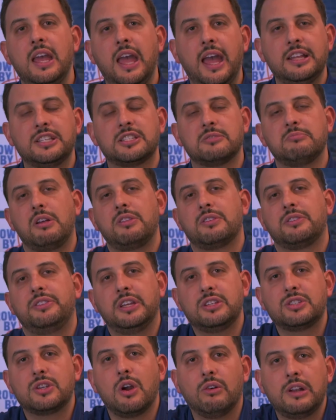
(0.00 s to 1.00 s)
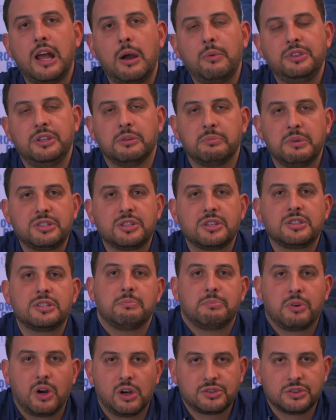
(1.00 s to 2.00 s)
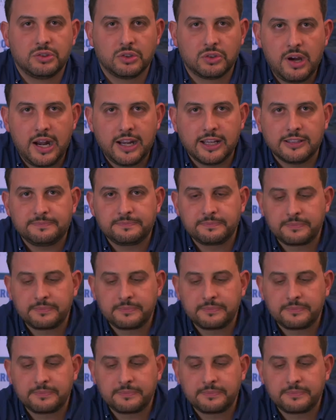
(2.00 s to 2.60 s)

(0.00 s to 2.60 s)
and some other things going on with your business and personal credit.